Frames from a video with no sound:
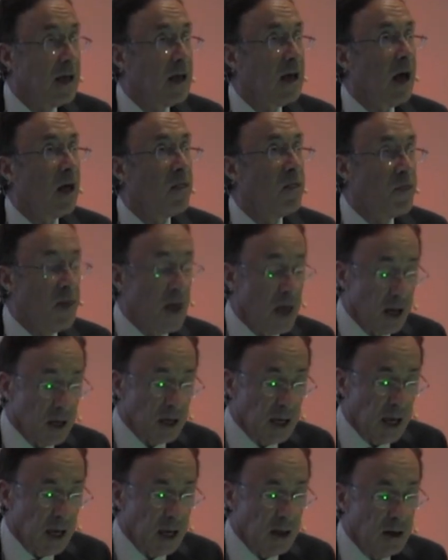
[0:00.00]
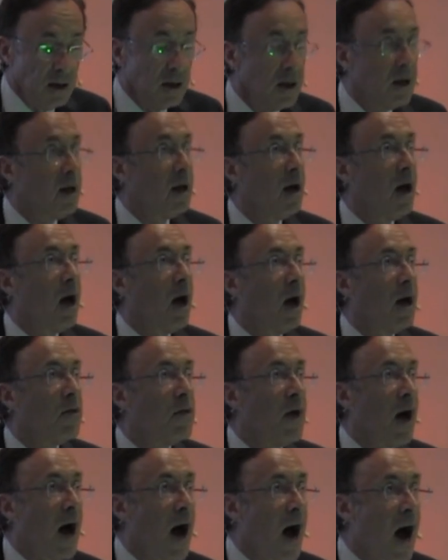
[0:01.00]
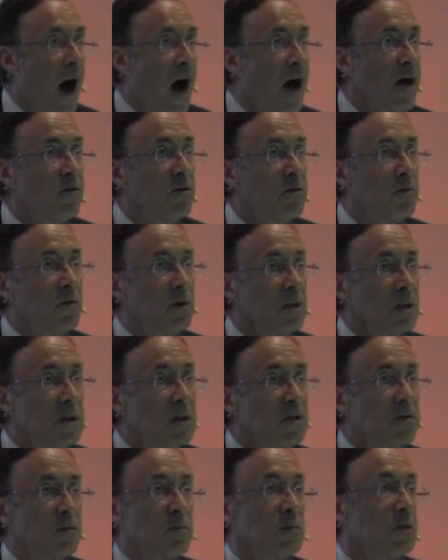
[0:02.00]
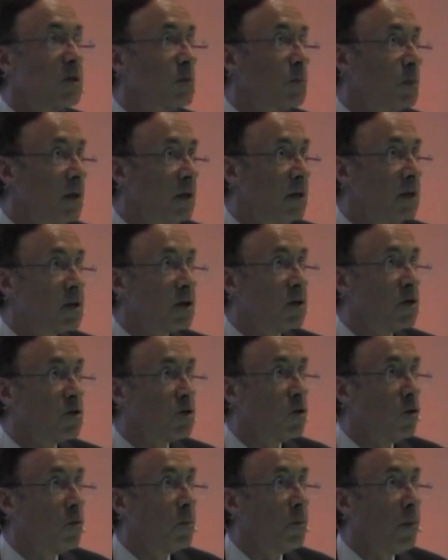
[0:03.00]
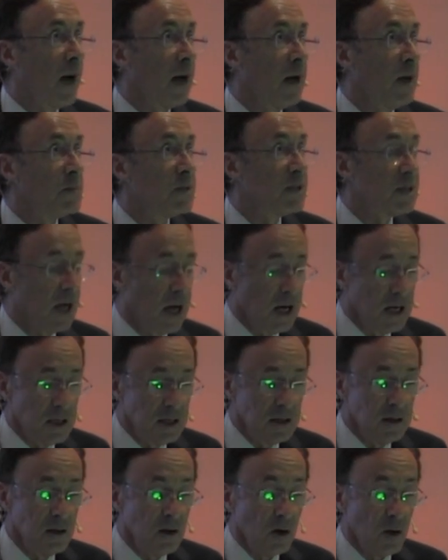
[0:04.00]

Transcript: And there again, the iron release from the spleen is controlled by hepcidin,